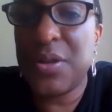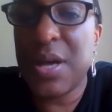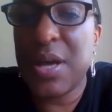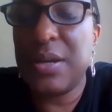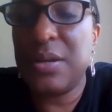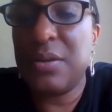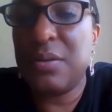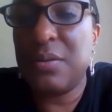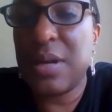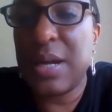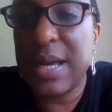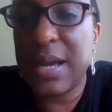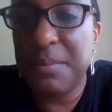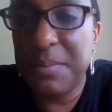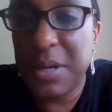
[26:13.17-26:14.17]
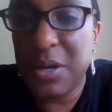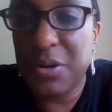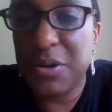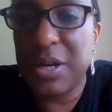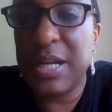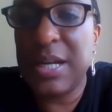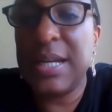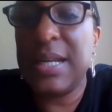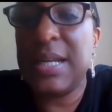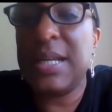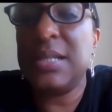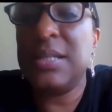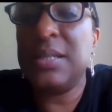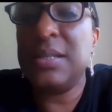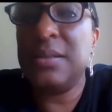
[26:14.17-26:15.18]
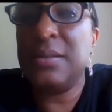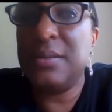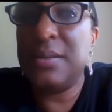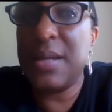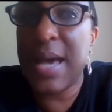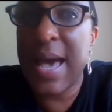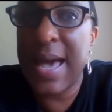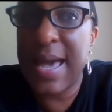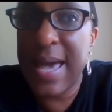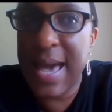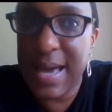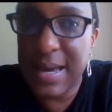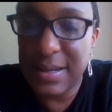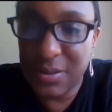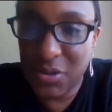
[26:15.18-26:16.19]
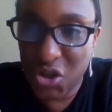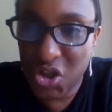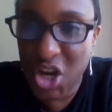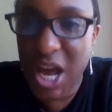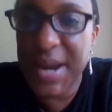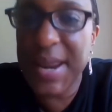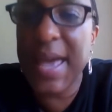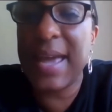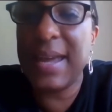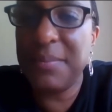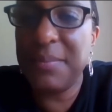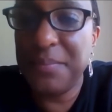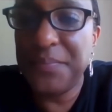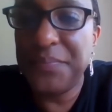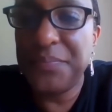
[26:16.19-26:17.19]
I got married and I had Sade,